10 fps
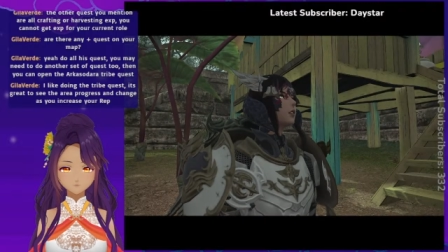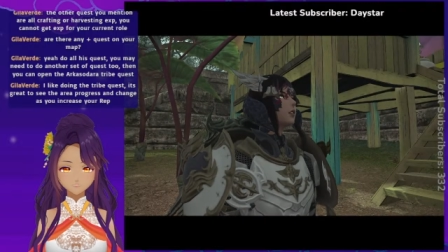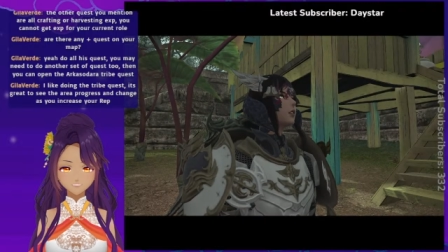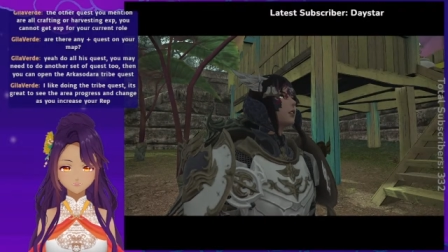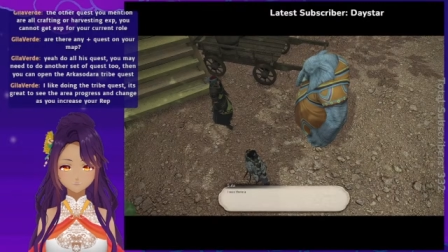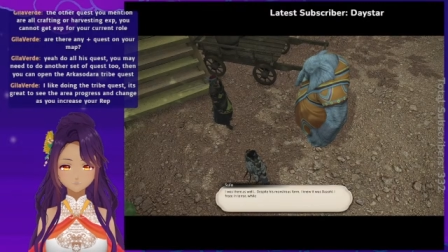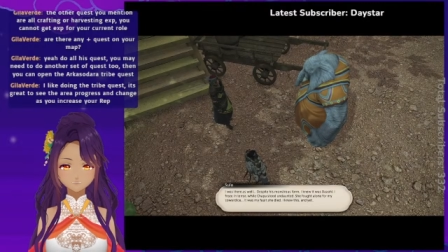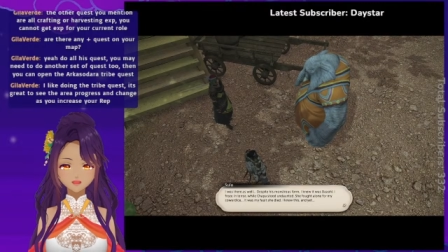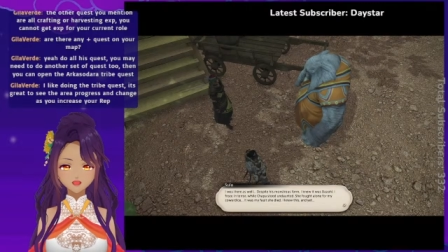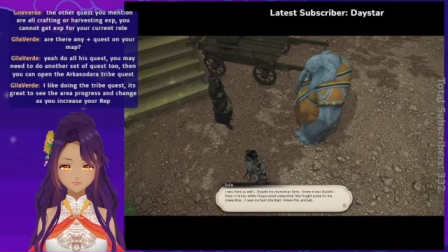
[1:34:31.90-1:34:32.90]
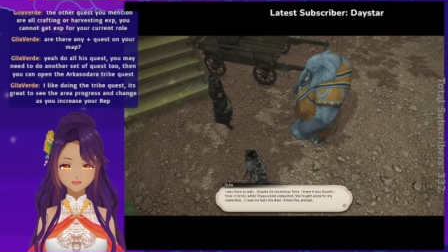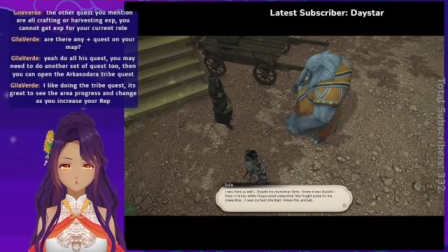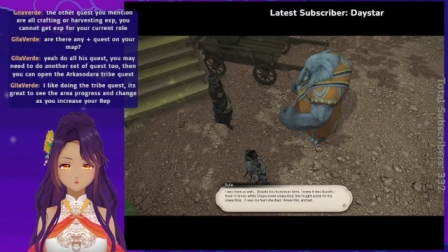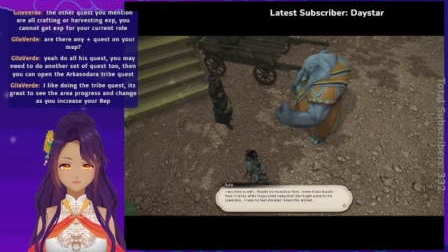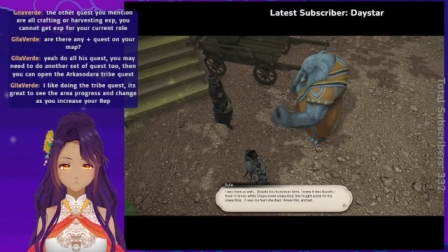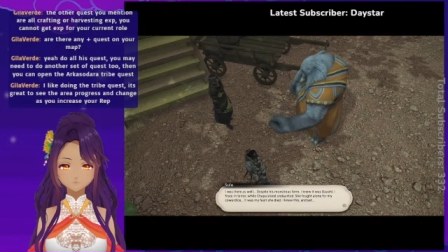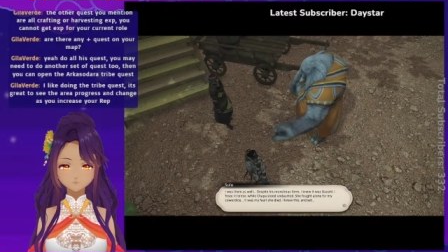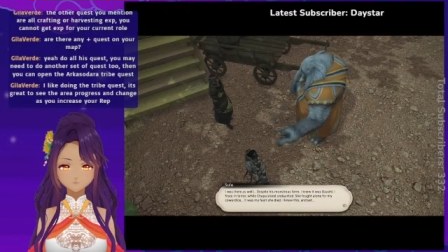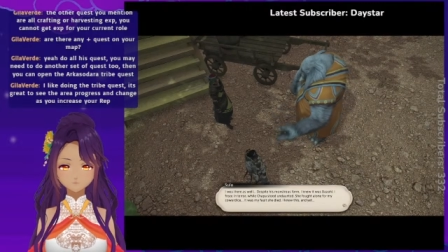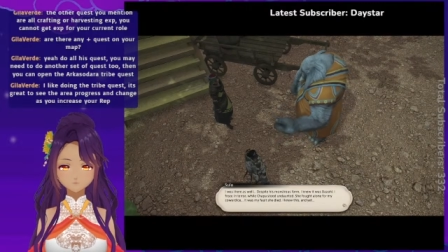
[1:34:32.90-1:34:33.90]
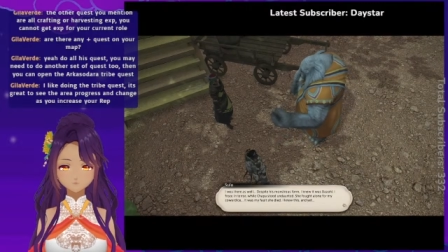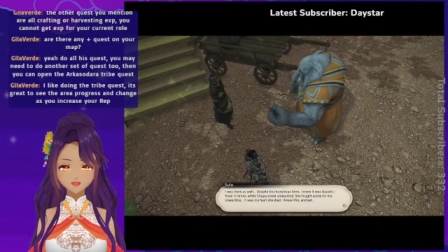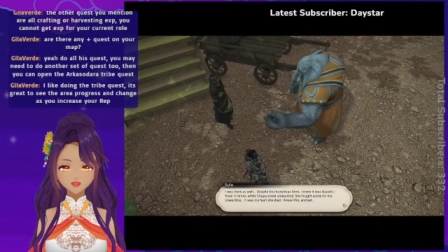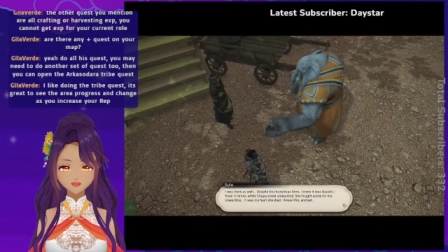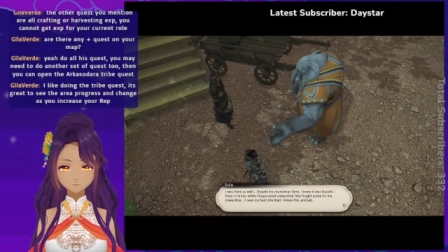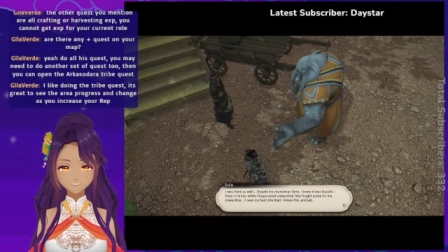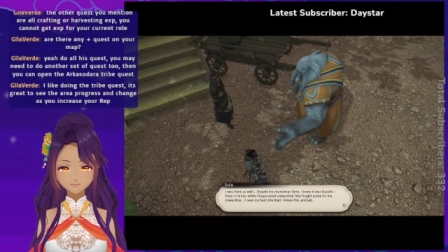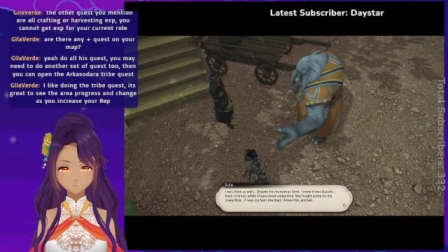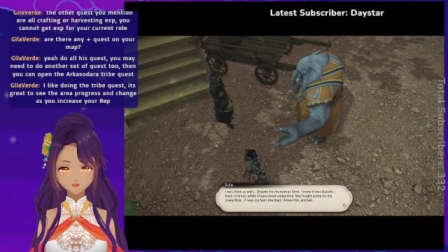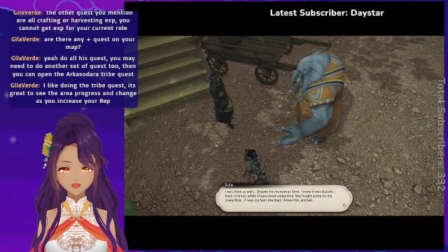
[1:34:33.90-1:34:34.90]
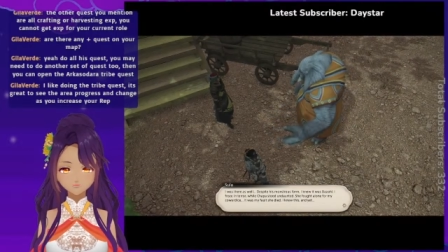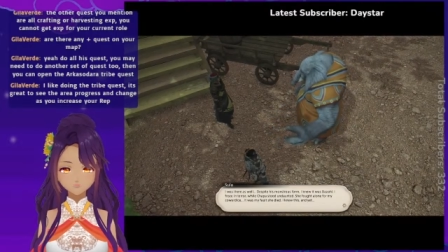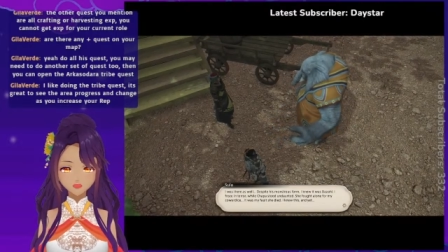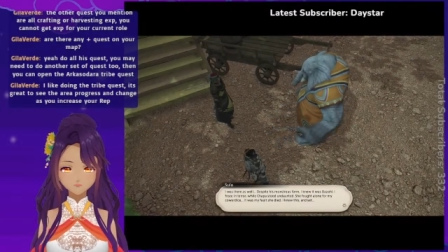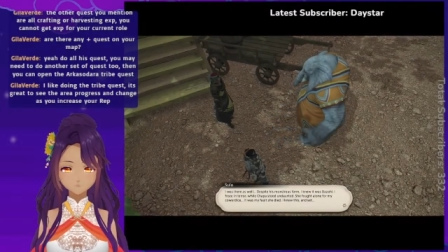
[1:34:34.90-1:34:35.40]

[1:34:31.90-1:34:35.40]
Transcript: That's not good. I was there as well.